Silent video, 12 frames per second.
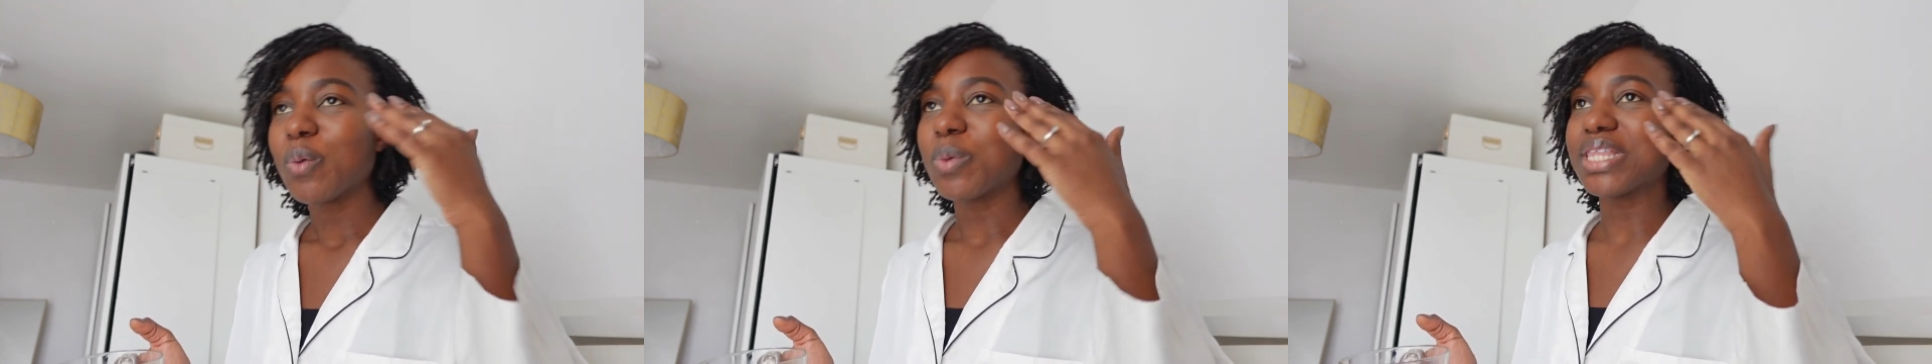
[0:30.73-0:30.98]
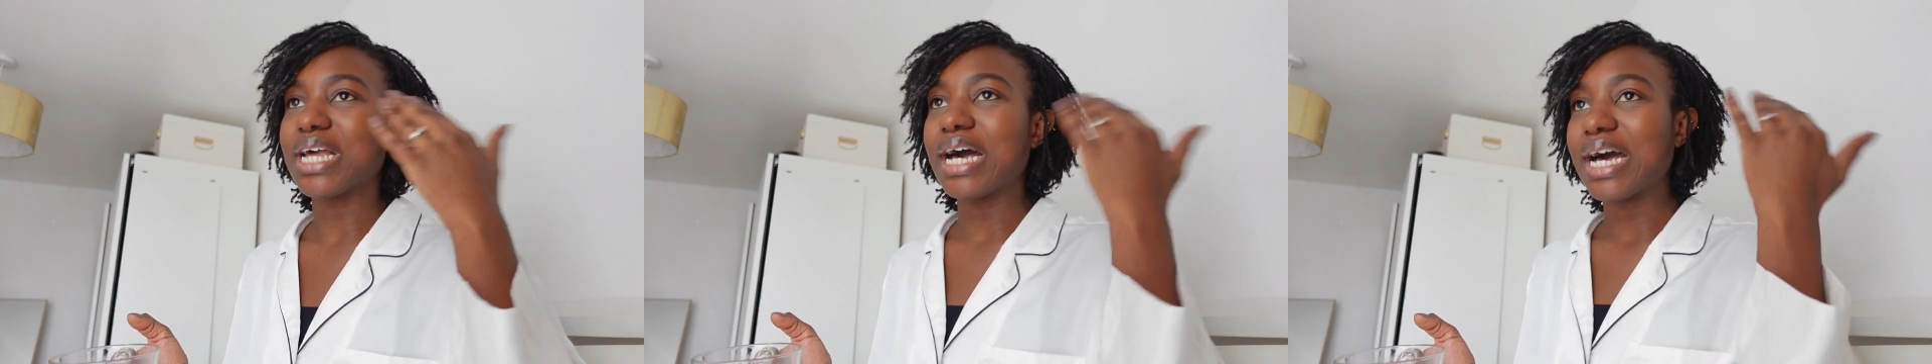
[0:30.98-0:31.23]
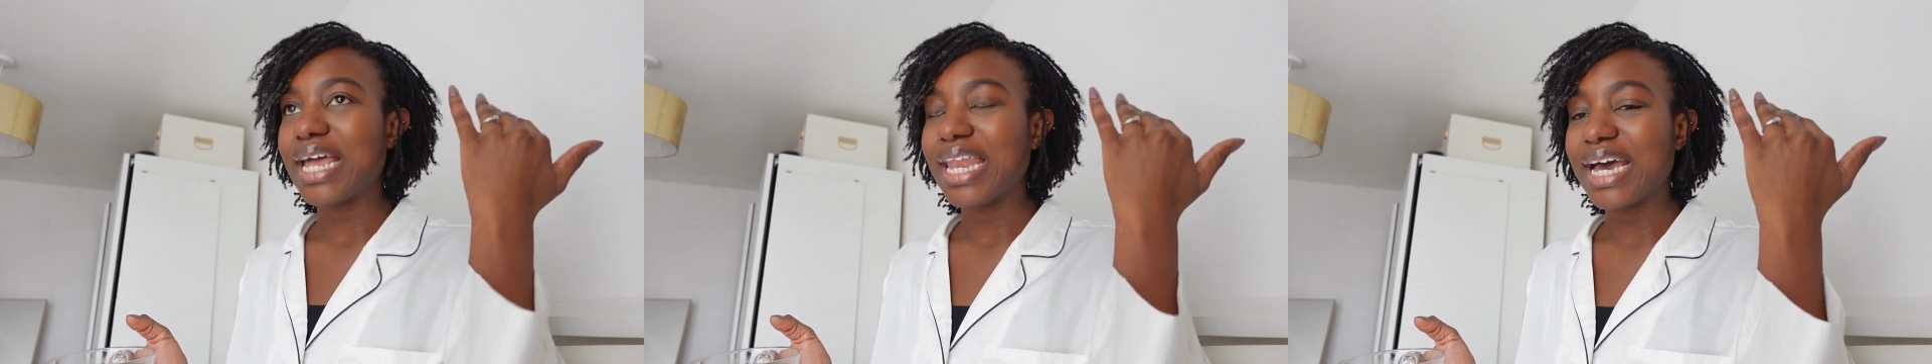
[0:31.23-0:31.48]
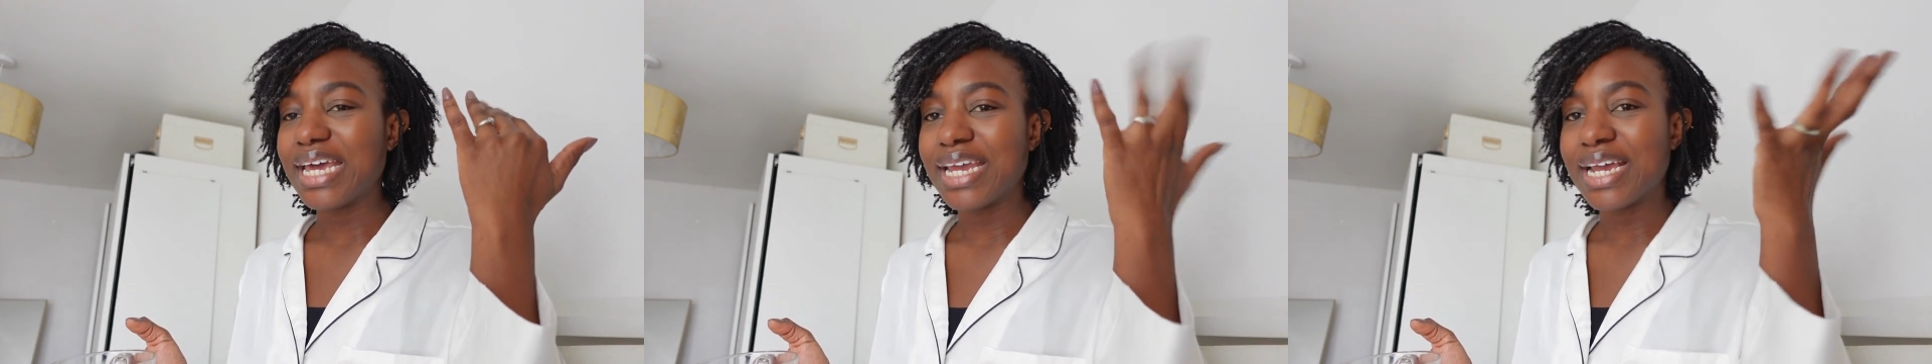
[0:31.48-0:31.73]
with the
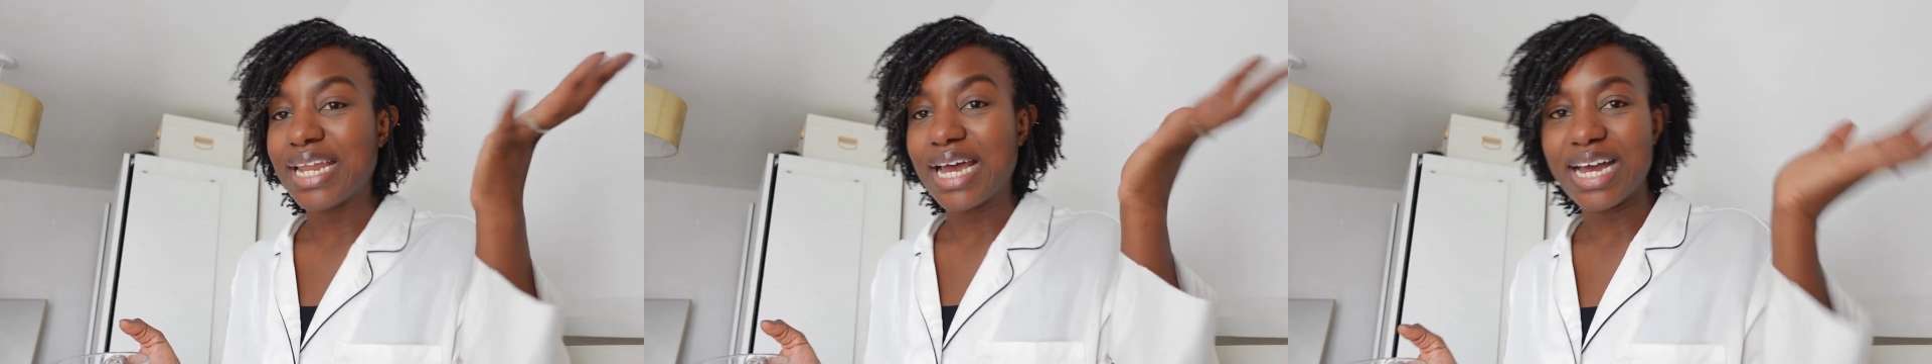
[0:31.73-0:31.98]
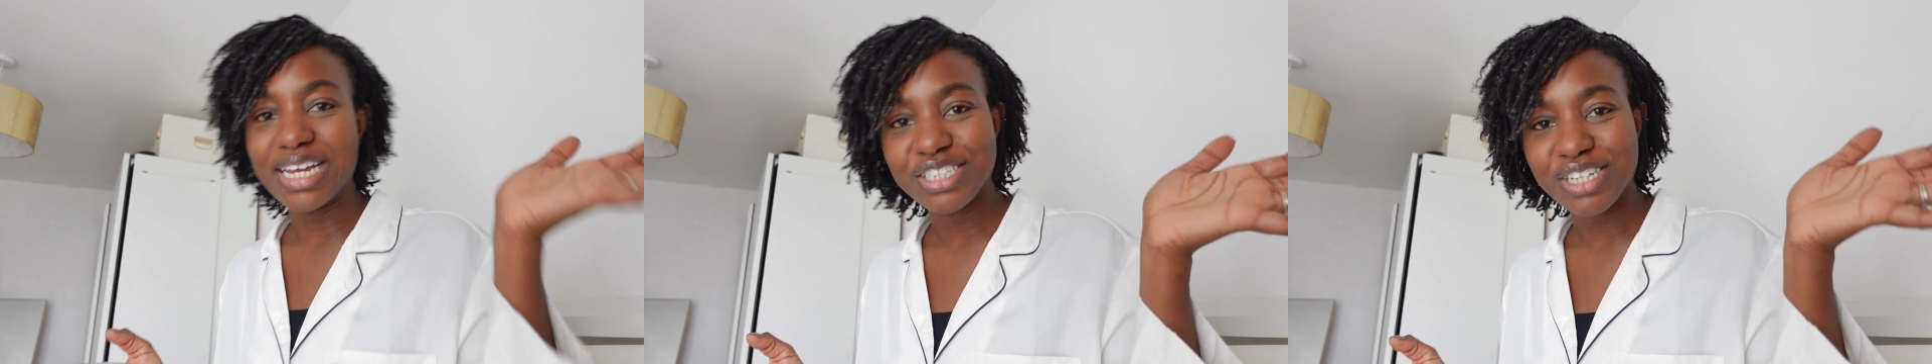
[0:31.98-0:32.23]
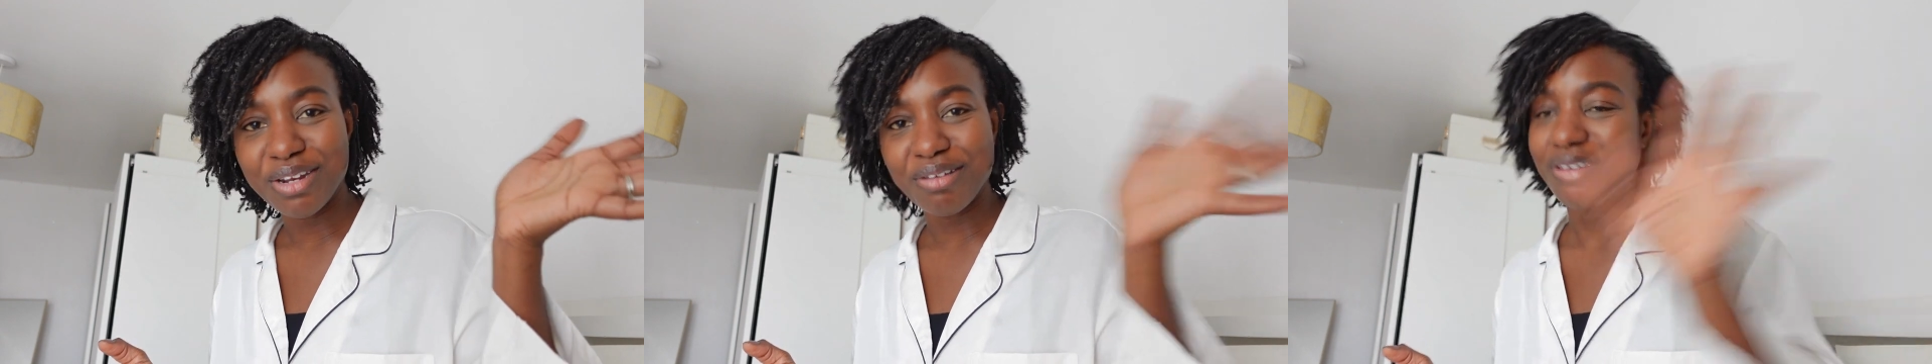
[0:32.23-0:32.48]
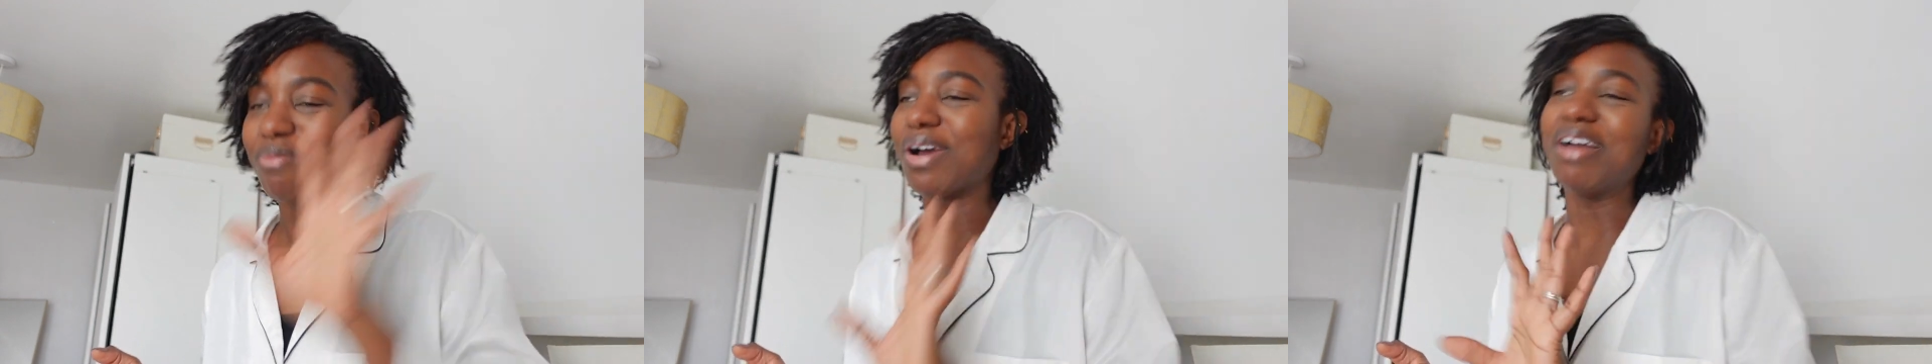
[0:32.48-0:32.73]
eyeliner and the
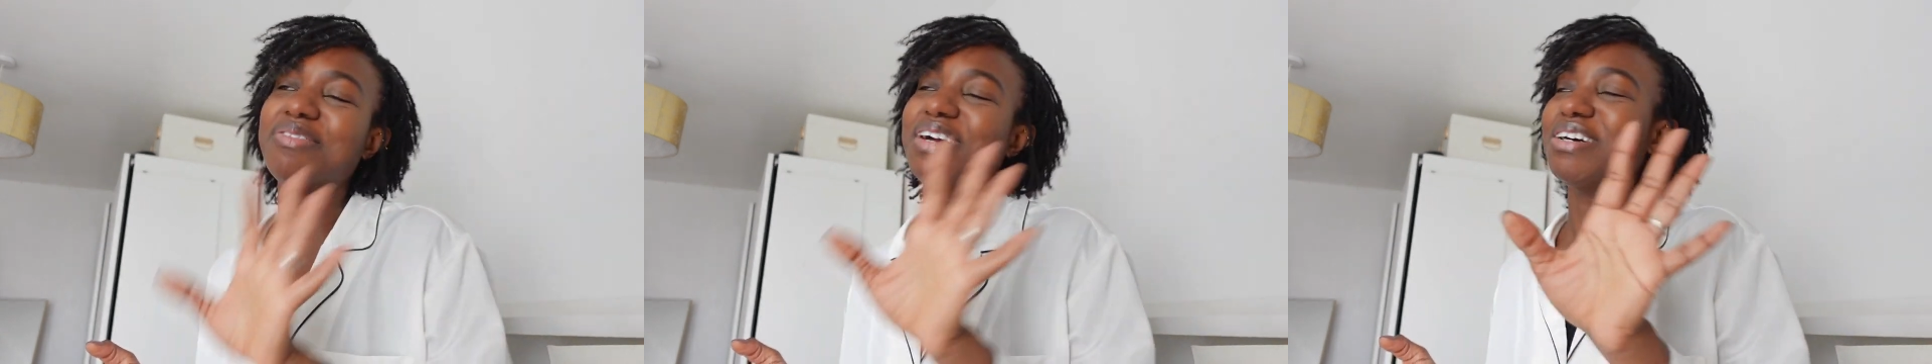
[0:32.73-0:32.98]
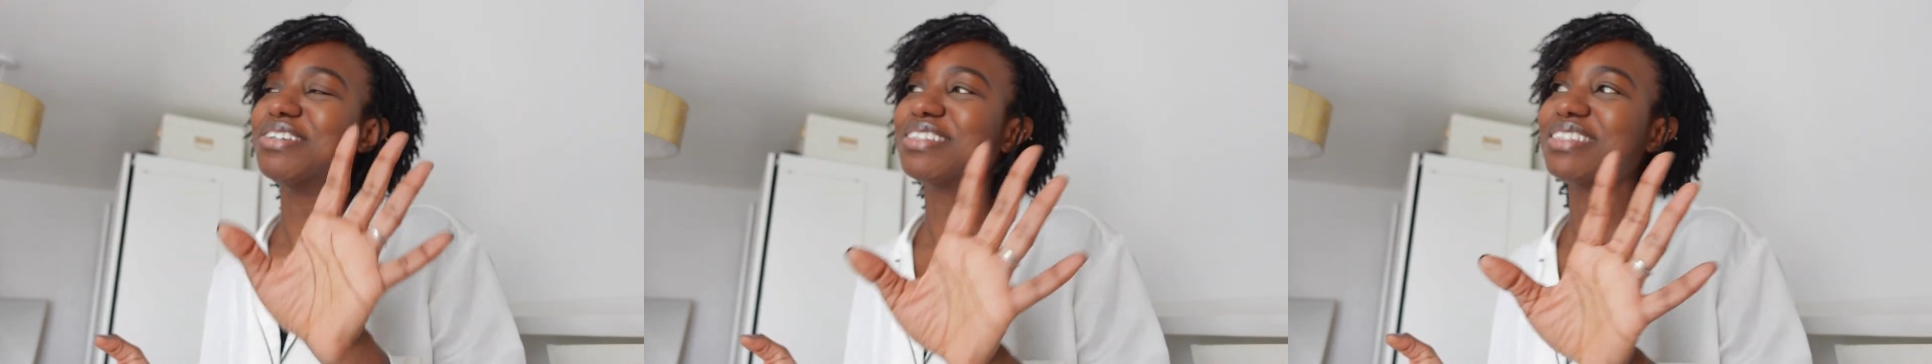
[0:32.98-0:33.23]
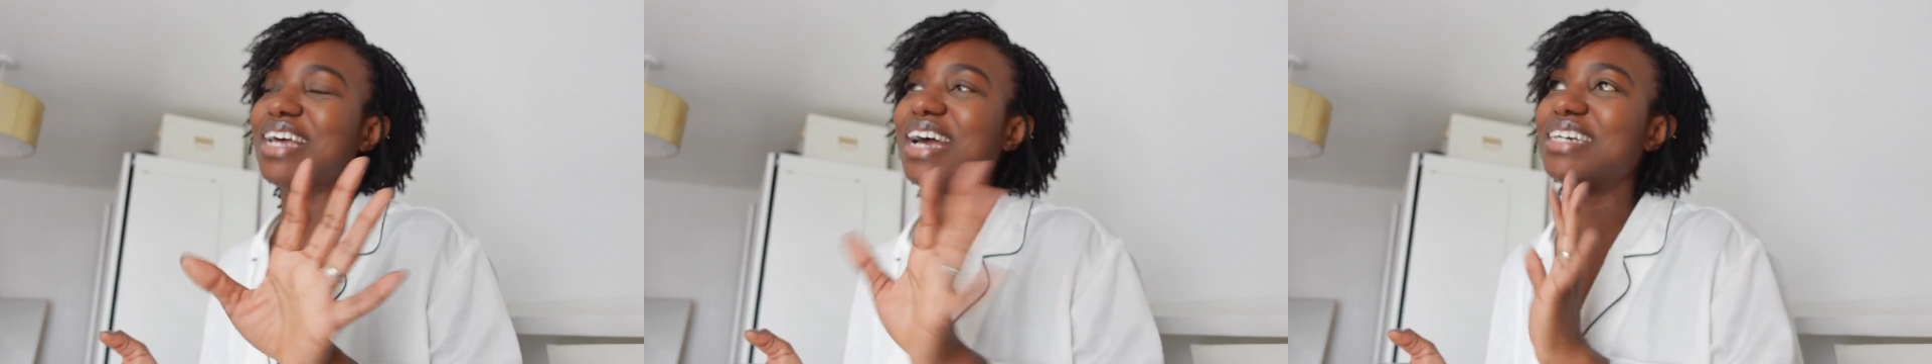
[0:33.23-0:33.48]
eyeshadow and whatever else.